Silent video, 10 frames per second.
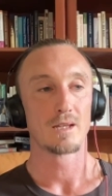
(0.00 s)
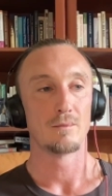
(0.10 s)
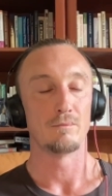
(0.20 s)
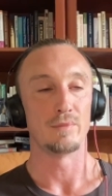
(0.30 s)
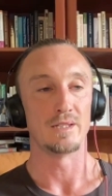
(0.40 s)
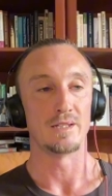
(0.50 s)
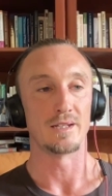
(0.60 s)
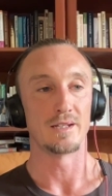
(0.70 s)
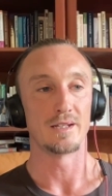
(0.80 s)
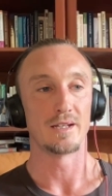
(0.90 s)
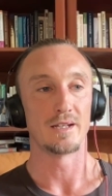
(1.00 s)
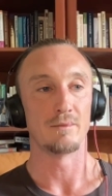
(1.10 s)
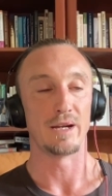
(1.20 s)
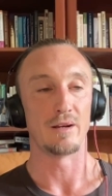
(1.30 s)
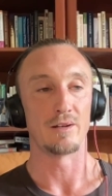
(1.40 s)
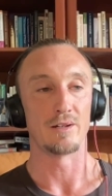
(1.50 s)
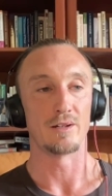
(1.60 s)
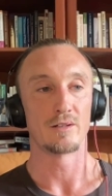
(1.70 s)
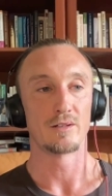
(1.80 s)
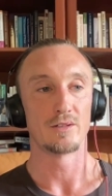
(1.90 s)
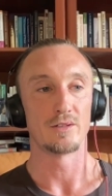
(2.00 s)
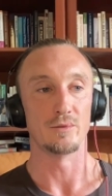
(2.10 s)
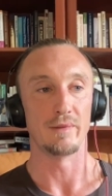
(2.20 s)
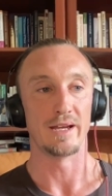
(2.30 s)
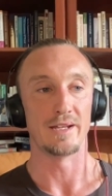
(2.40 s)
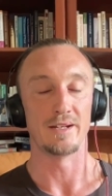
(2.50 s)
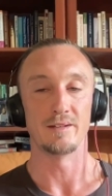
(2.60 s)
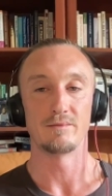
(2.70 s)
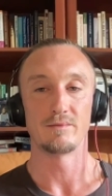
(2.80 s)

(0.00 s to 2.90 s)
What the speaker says: being a barrier to men